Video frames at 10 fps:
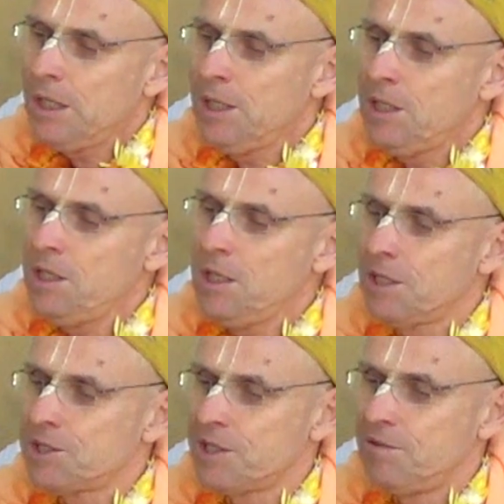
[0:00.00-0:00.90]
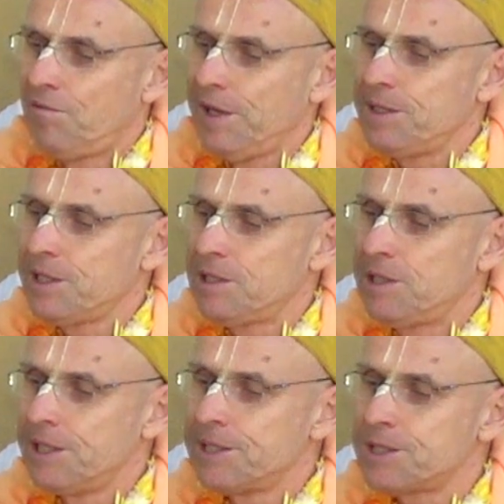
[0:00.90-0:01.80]
And he has
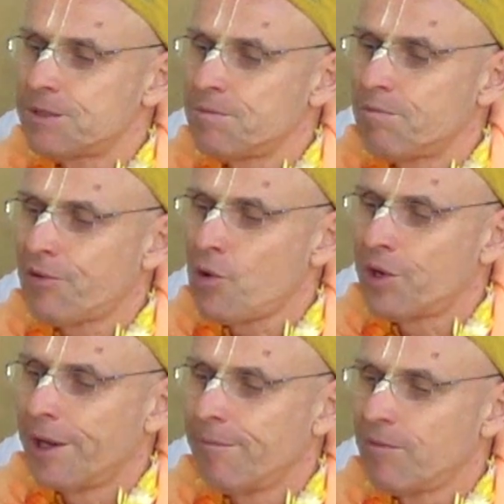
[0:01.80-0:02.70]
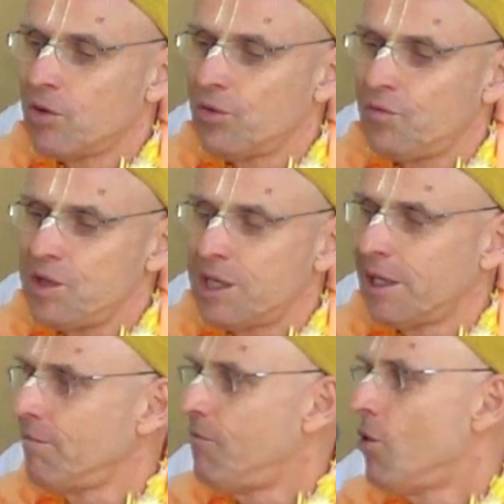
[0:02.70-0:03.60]
invented this program called
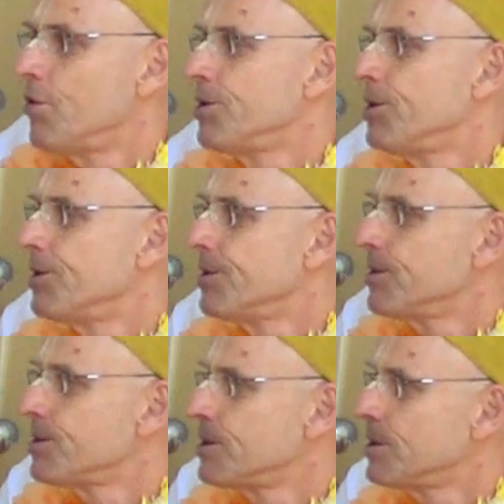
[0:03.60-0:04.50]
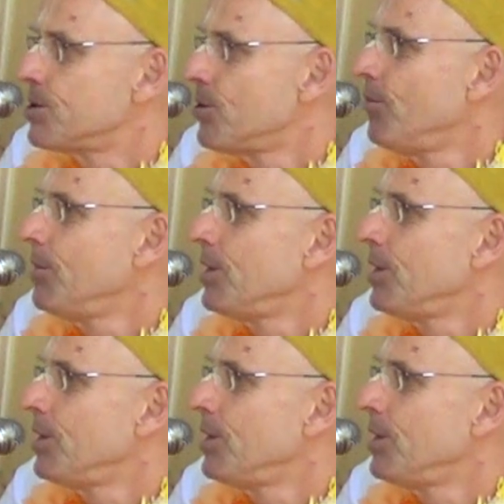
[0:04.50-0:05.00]
Weekend Warriors and so